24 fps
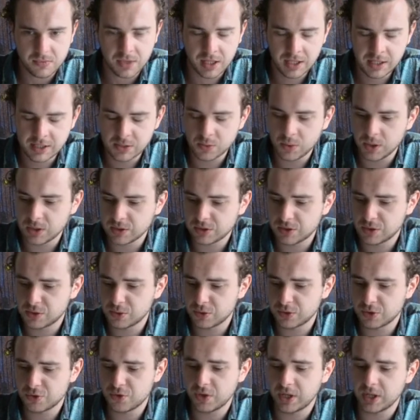as well to
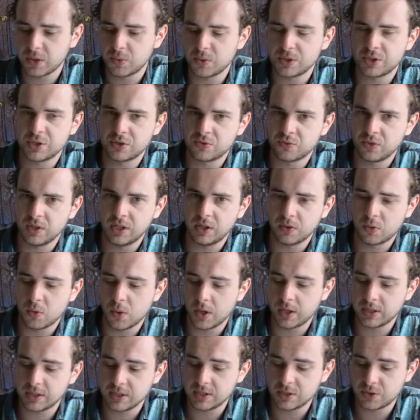sort of drink, which is really
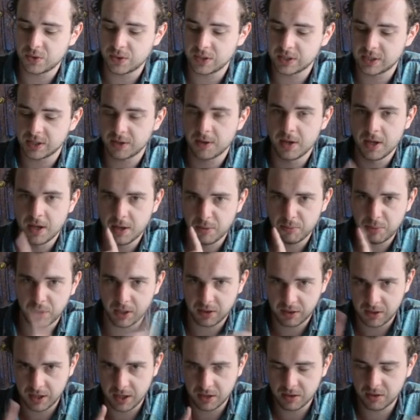quite interesting.
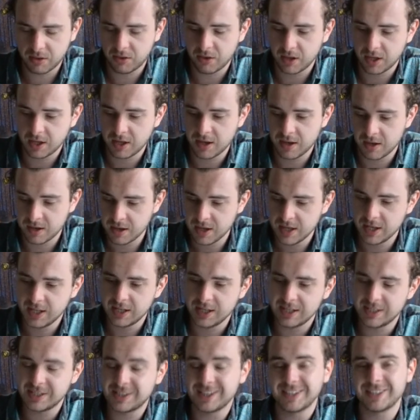But the other thing here
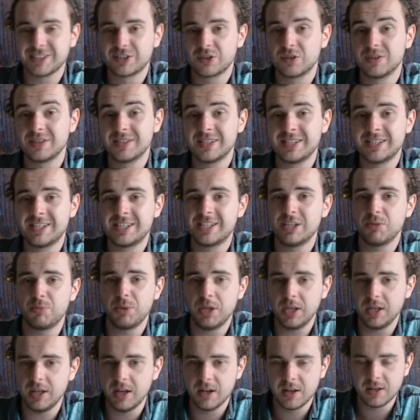is that it's got
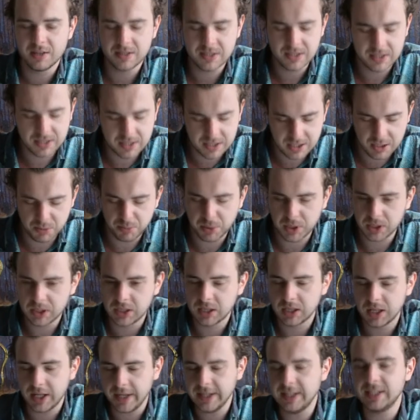zippy
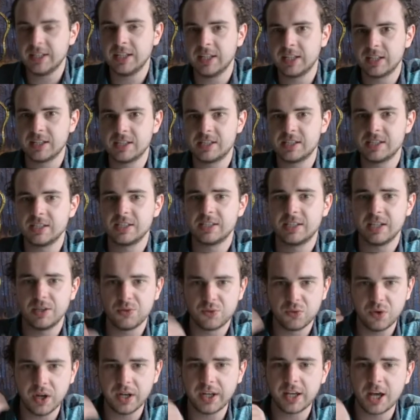lightning acidity
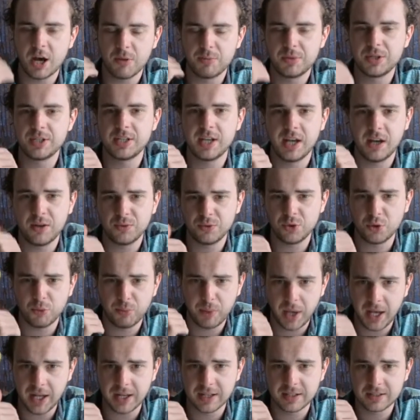running up and down your
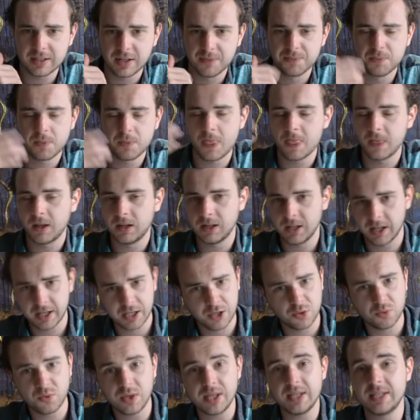palate,
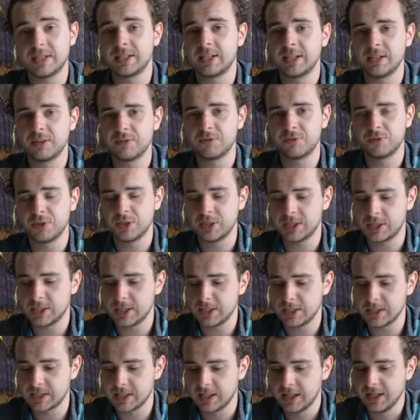like a Riesling, for
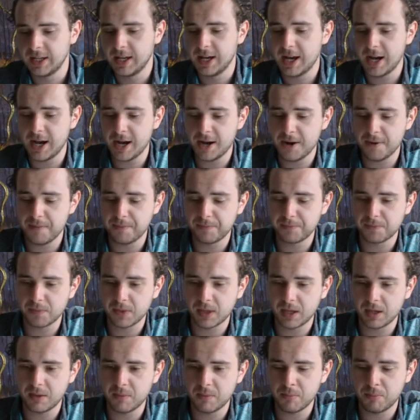instance.
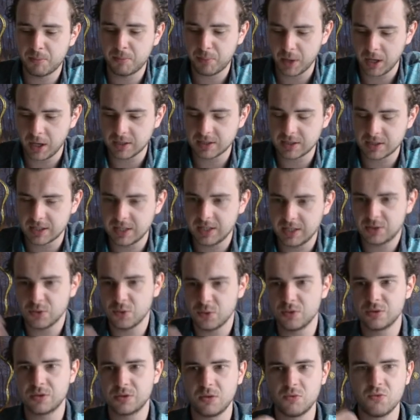But it's
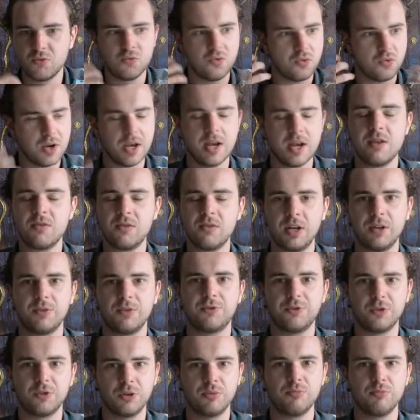also really
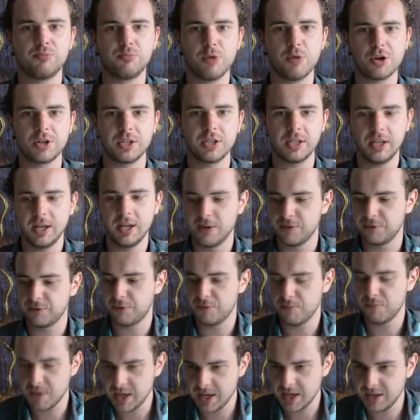full in body. For
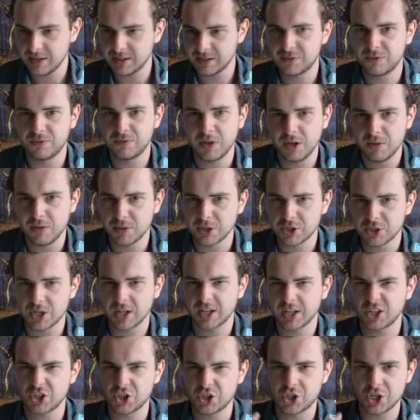me, it's very much
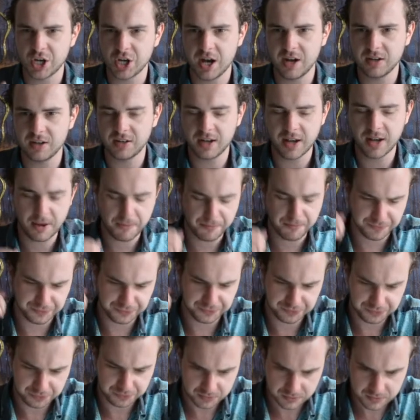like a Chardonnay
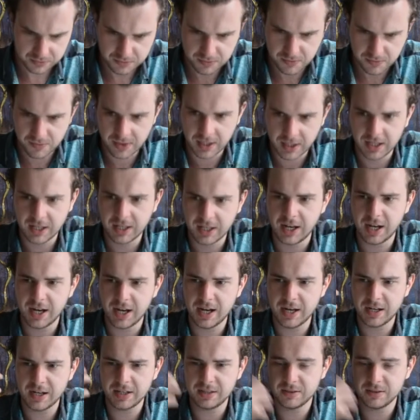
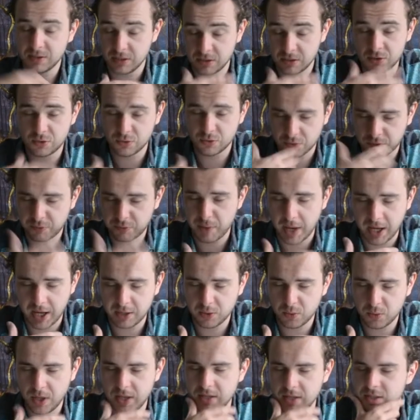in sort of palate
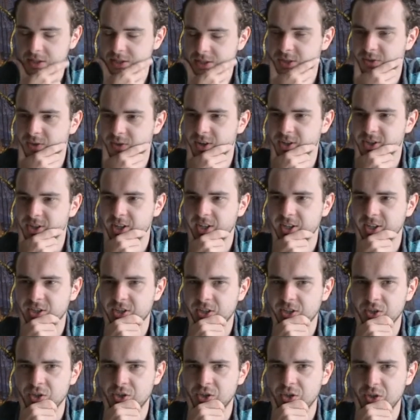weight, as far as that is
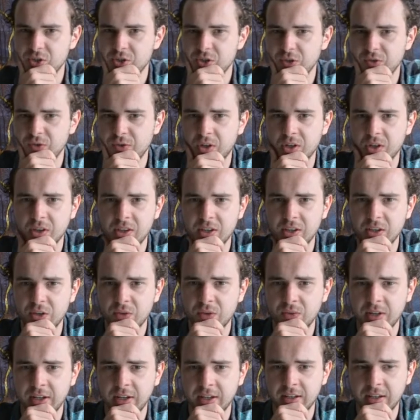concerned. So if you can think
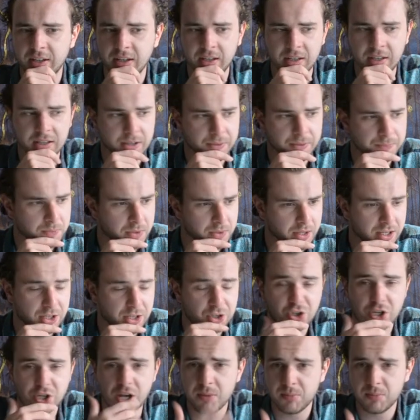of like a
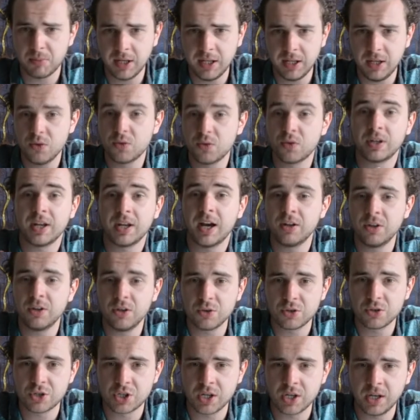Chablis or an
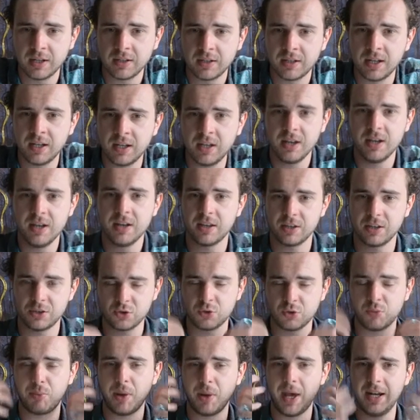unoaked Chardonnay, that
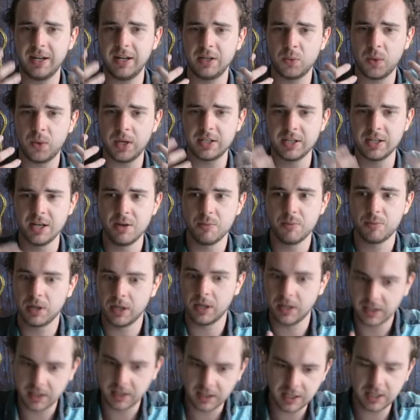sort of palate weight, but a
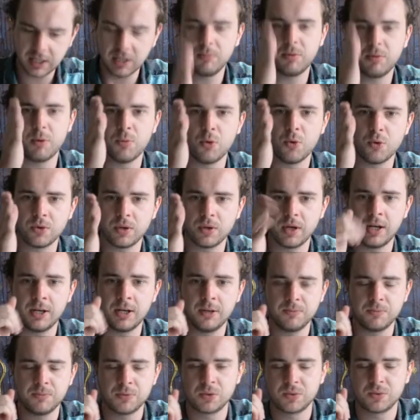little bit more
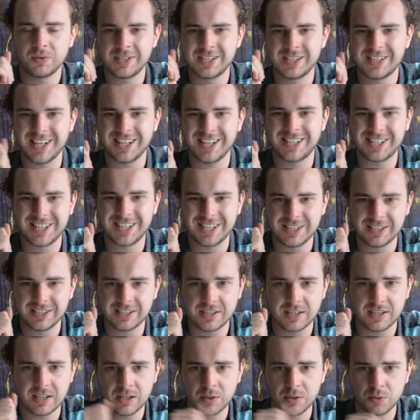sort of zestiness
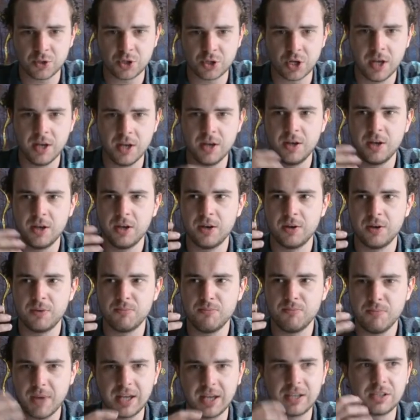there, which
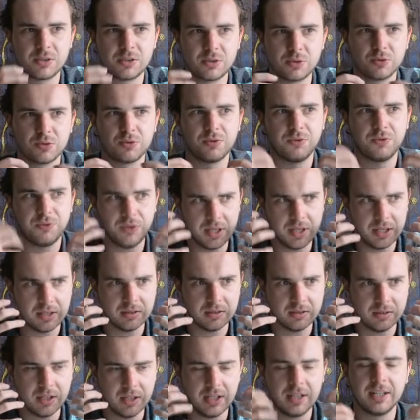makes it sort of
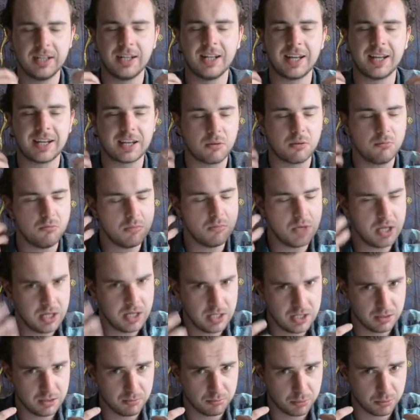feel like a
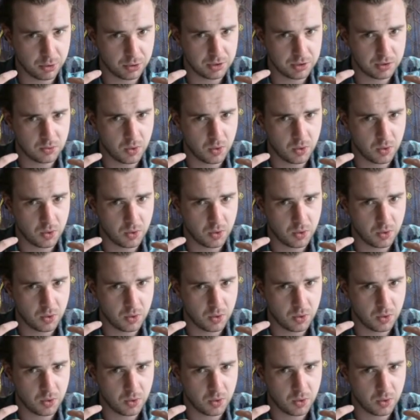medium-bodied